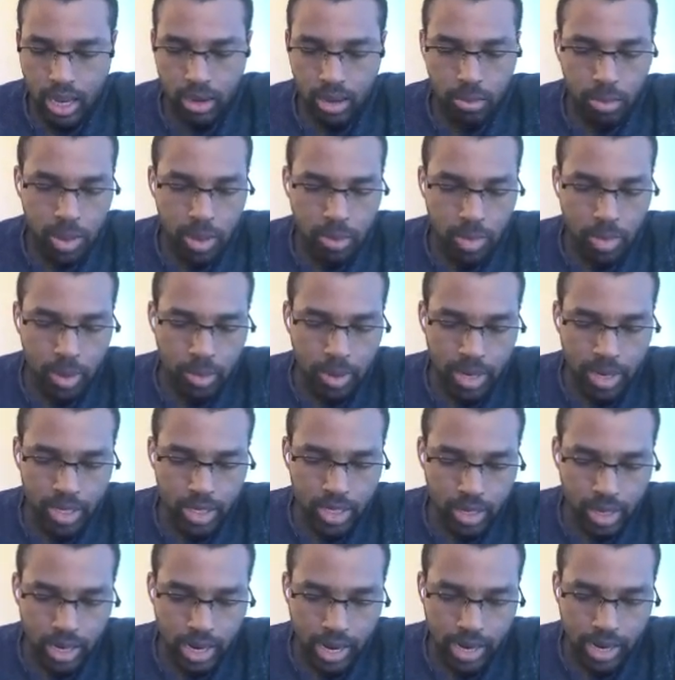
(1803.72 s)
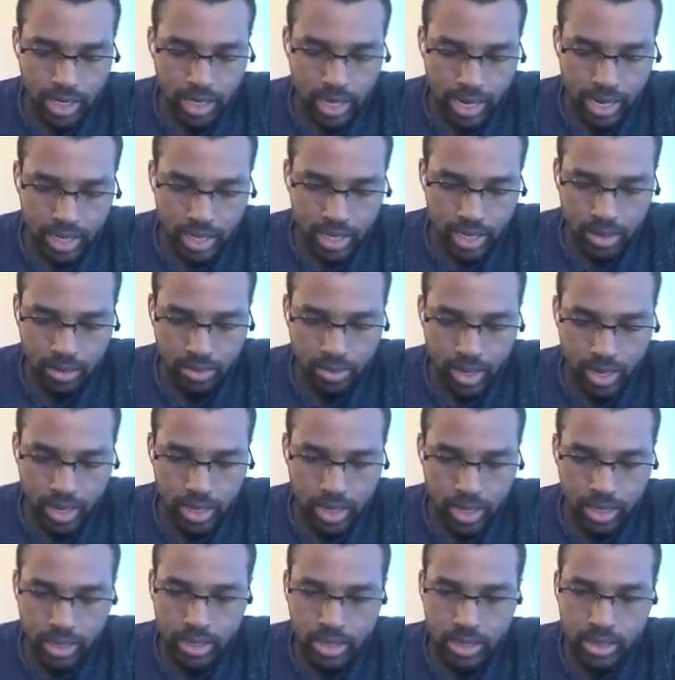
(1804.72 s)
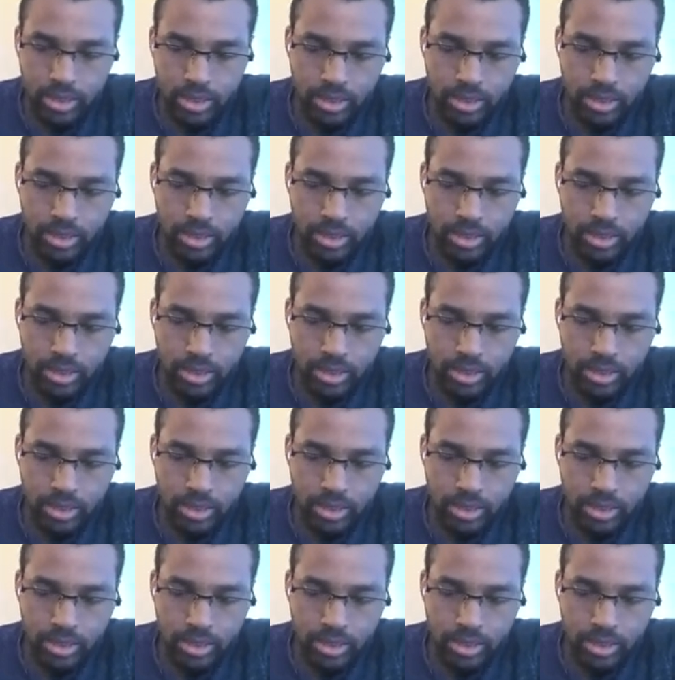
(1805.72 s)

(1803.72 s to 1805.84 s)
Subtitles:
maybe I should actually define this.